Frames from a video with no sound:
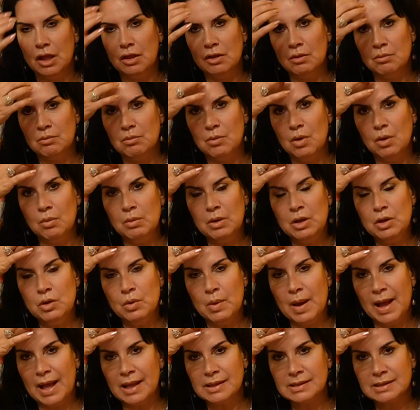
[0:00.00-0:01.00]
The moment
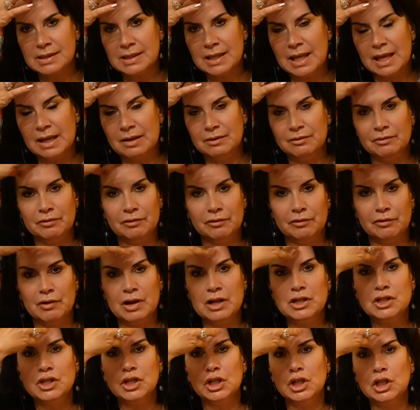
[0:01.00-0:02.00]
you ask that
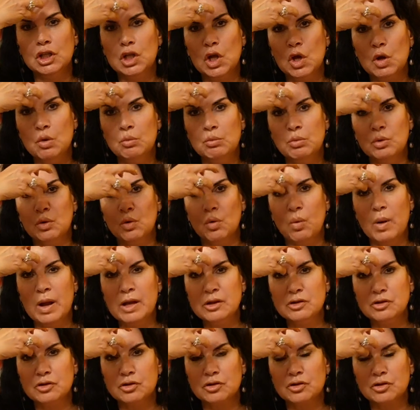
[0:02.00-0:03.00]
frontal lobe
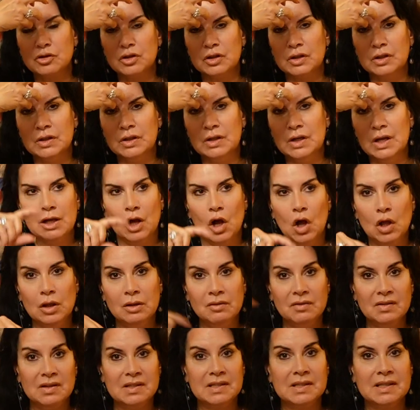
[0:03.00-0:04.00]
question, all
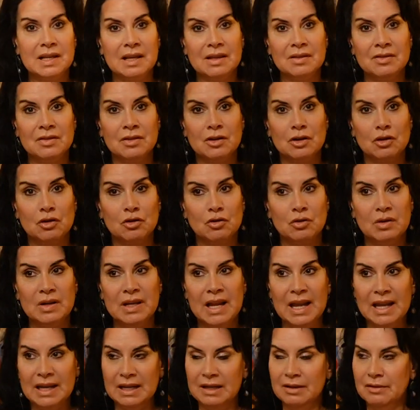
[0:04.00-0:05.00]
of a sudden the
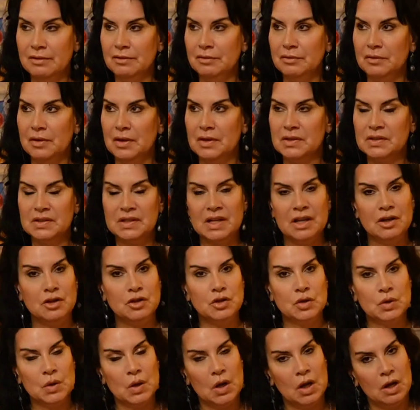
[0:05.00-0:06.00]
creative
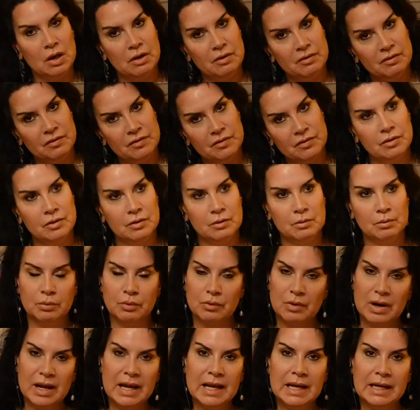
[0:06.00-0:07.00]
center of the
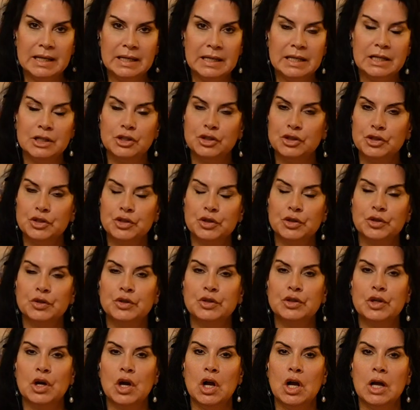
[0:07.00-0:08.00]
brain is
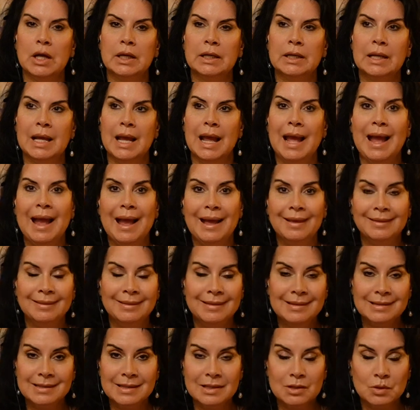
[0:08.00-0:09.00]
turned on. And
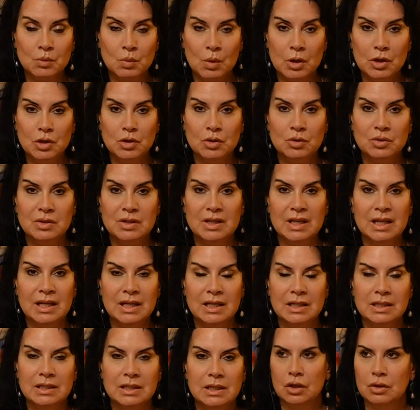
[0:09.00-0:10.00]
this is what you
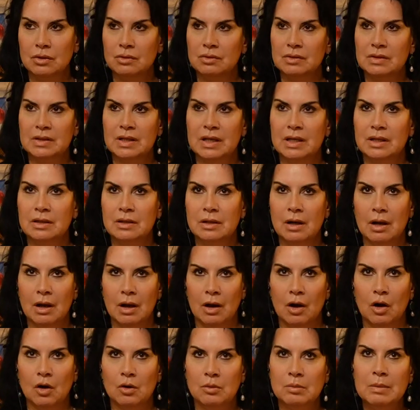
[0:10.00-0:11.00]
did. You said,
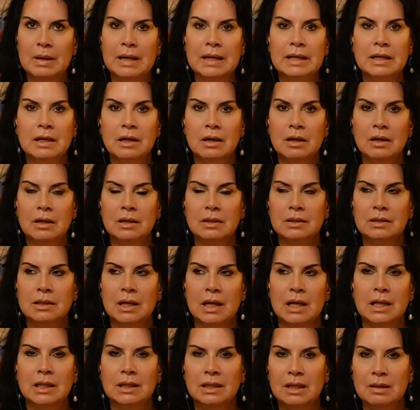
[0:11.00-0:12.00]
Oh my God,
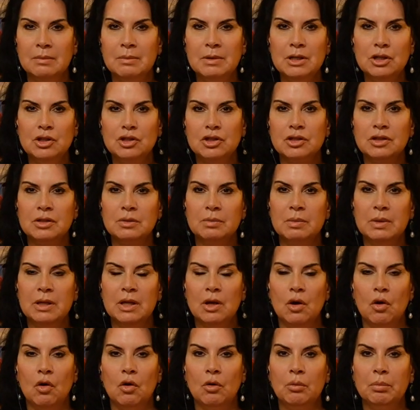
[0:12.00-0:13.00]
let me just
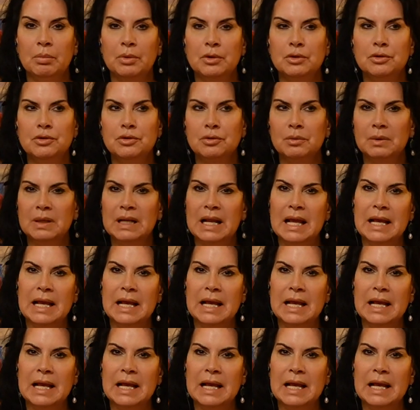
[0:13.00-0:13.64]
be open to an